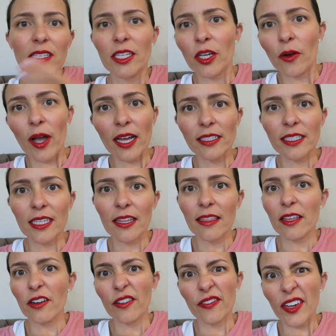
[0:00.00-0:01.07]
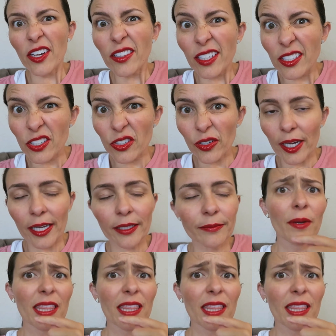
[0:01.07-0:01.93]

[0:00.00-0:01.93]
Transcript: you know, had teeth that are fairly straight,